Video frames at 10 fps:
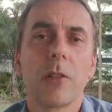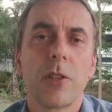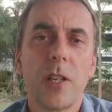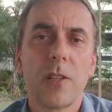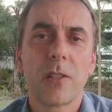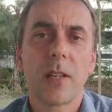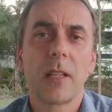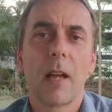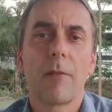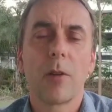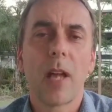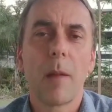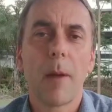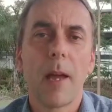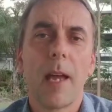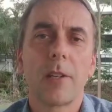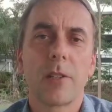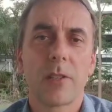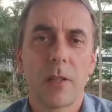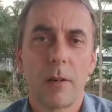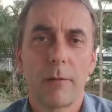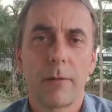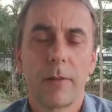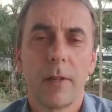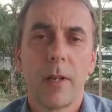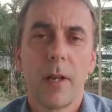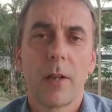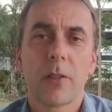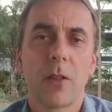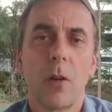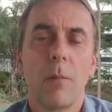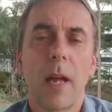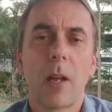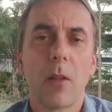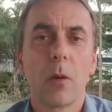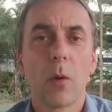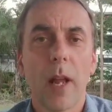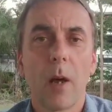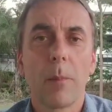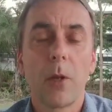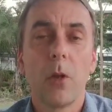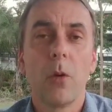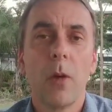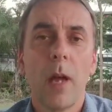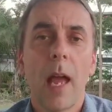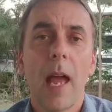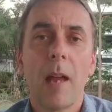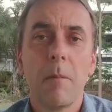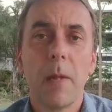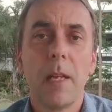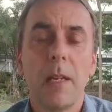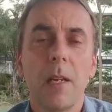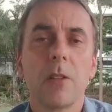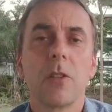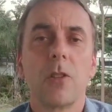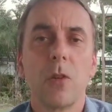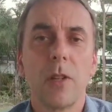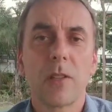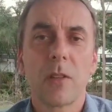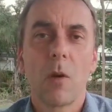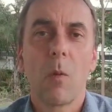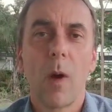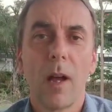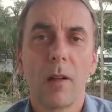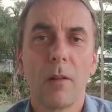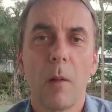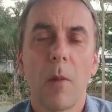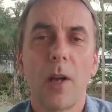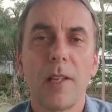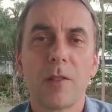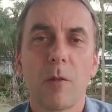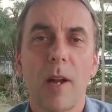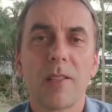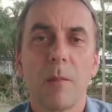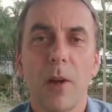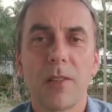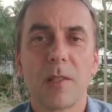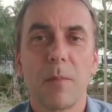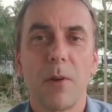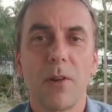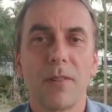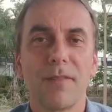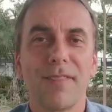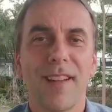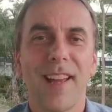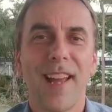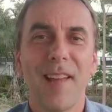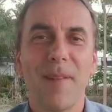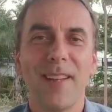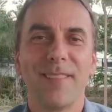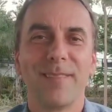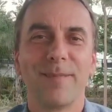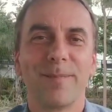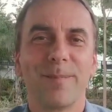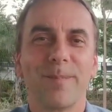Because Jesus said, love your neighbor as yourself. So may the Lord help you and me to do this well by his grace and by his spirit. Amen.